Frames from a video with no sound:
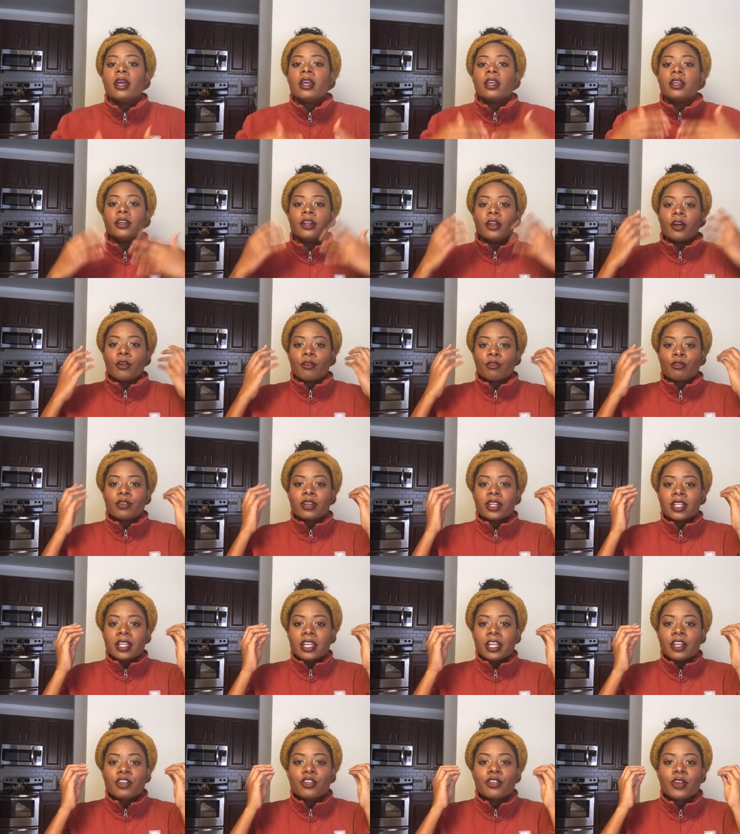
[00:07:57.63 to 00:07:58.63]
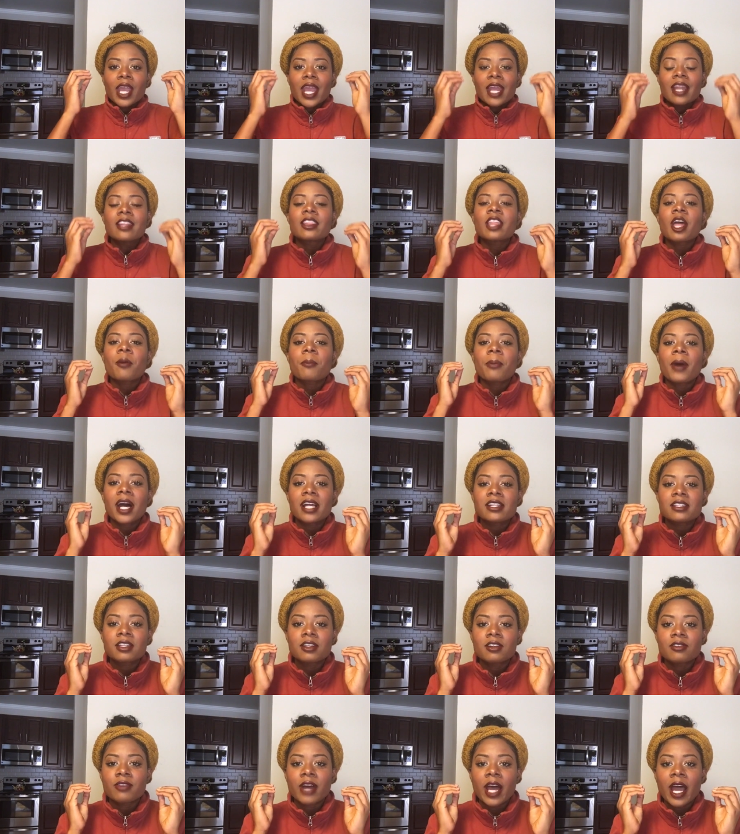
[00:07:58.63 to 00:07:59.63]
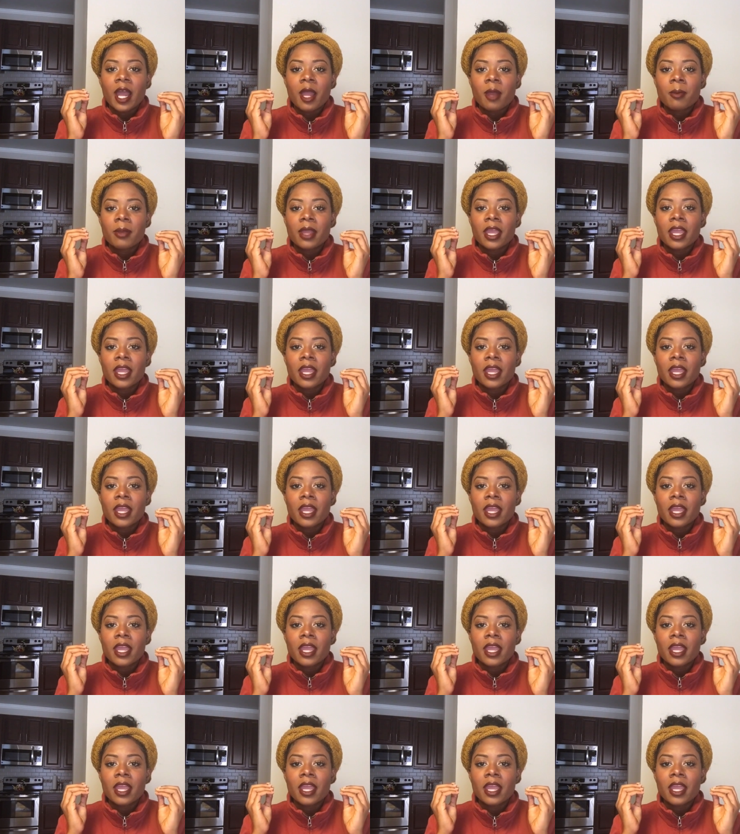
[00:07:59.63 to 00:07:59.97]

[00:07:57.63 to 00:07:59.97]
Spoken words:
You know, really creating that positive vibe